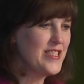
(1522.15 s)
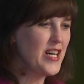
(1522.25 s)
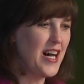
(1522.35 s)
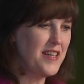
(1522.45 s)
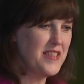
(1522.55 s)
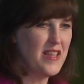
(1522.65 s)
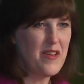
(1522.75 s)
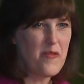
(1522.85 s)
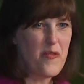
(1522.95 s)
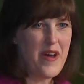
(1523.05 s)
talk to
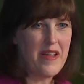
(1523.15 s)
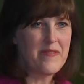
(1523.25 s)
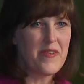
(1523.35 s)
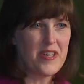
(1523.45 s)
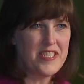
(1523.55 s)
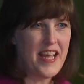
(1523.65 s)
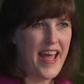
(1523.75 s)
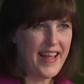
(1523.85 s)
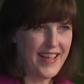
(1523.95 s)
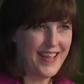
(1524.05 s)
them about the marsh
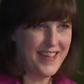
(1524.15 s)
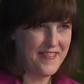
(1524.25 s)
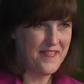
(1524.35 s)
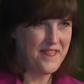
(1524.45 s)
tacky